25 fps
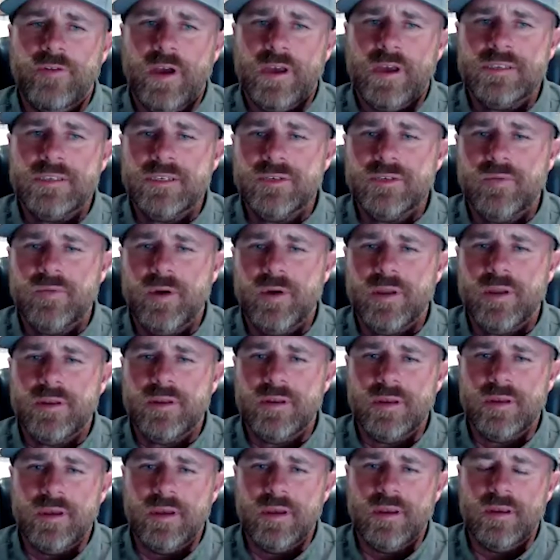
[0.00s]
the fastest way
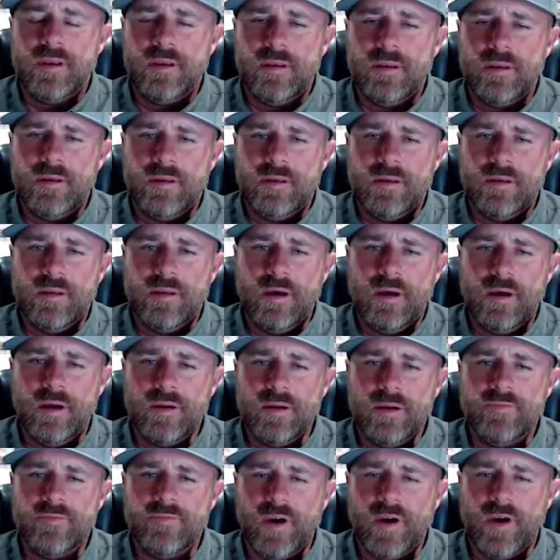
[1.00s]
to get
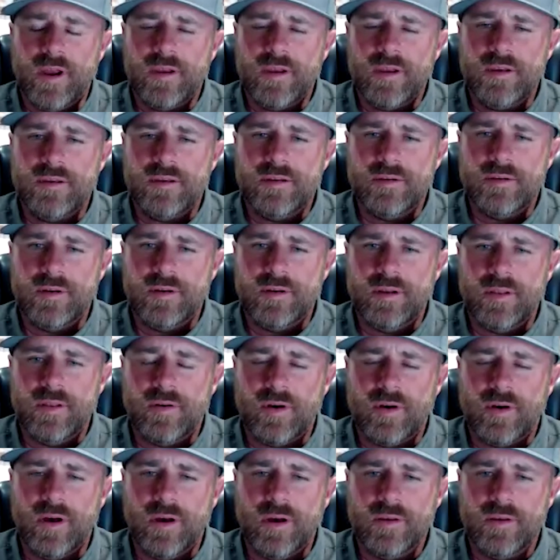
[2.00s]
uninvited to
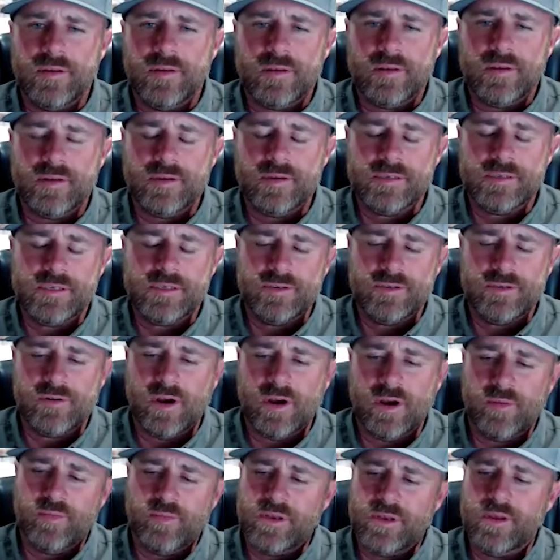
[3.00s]
another hunt is to
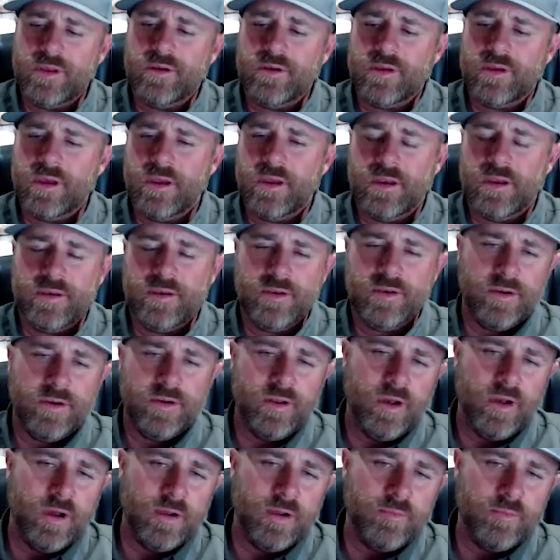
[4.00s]
drop the tailgate and your
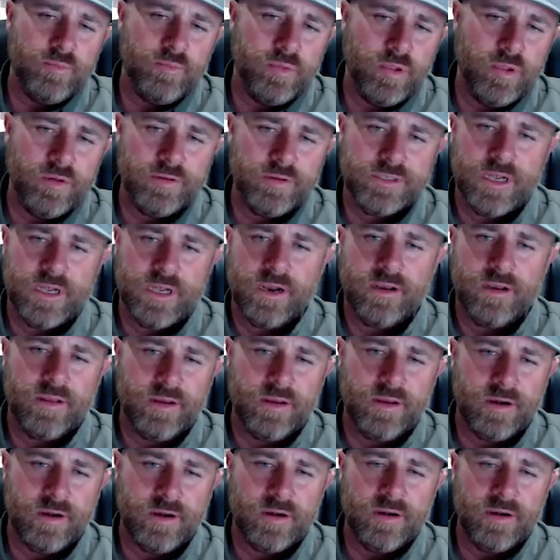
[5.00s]
dog blows out of
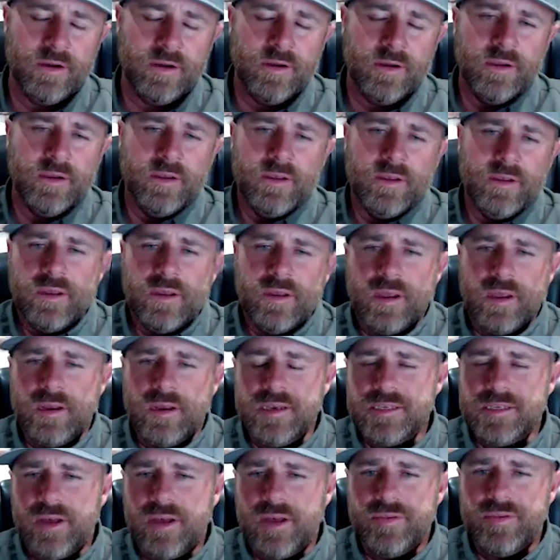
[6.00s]
there and
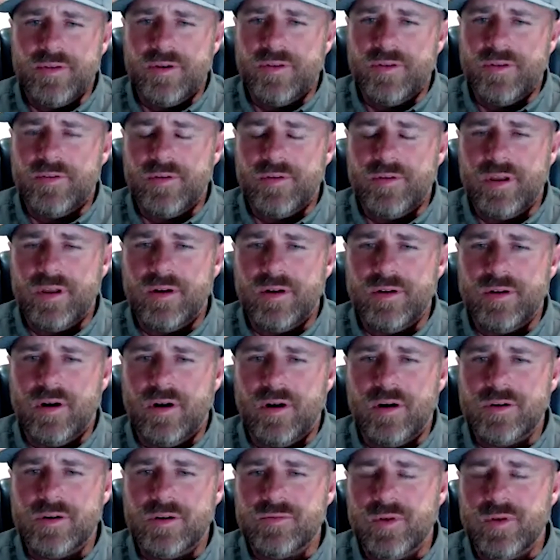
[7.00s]
he's out there 300
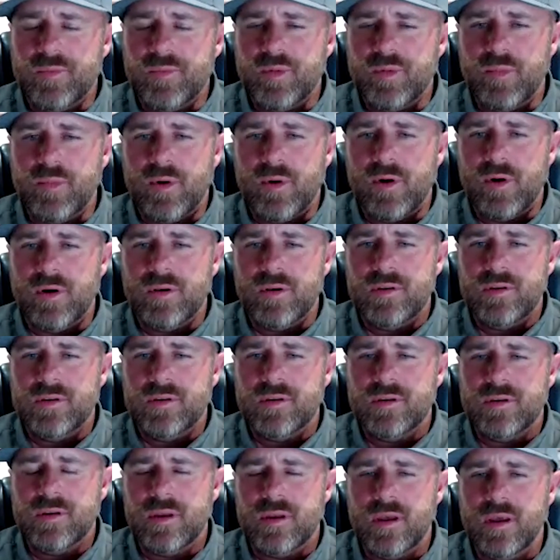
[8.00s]
yards ripping
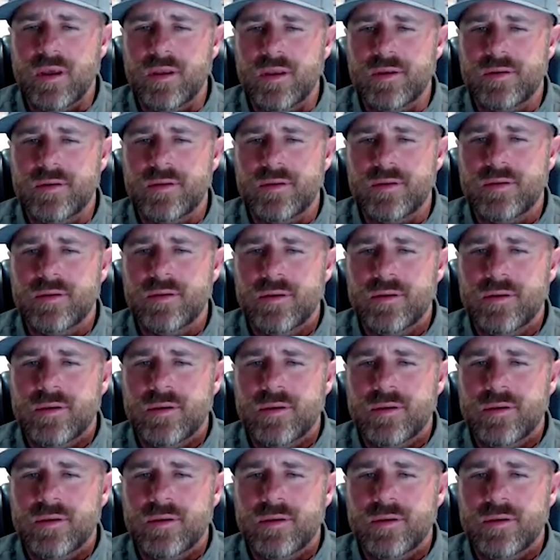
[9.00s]
birds. And